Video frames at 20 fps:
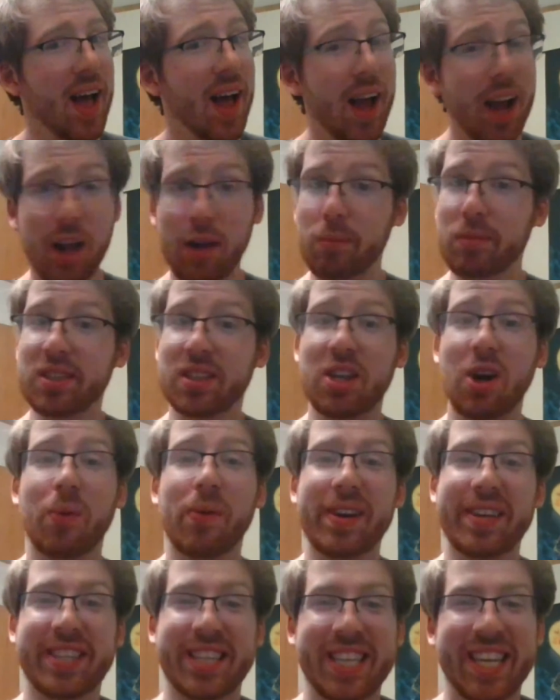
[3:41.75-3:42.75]
I almost
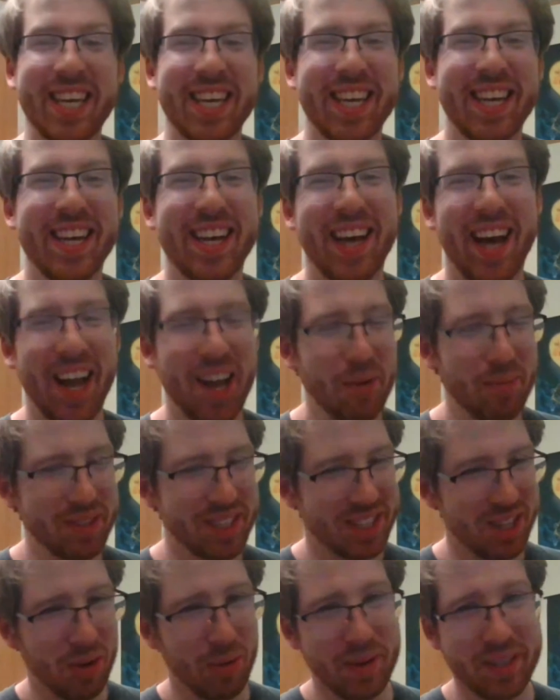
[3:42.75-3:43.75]
always
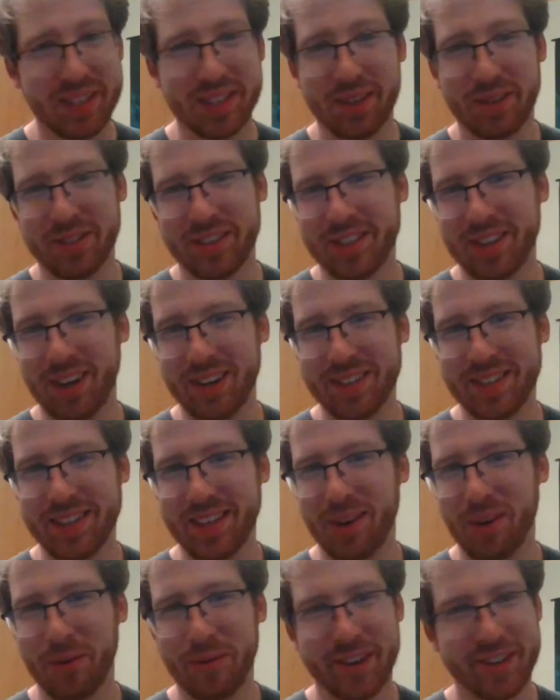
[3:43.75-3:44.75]
soul charge the
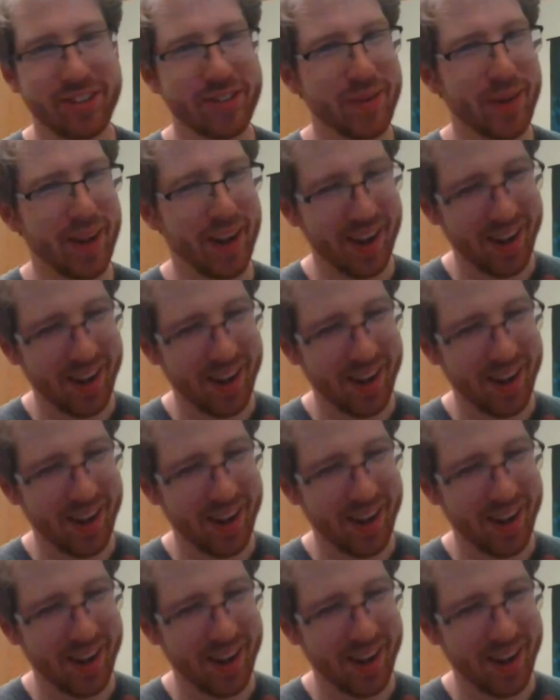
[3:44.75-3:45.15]
overtrigger.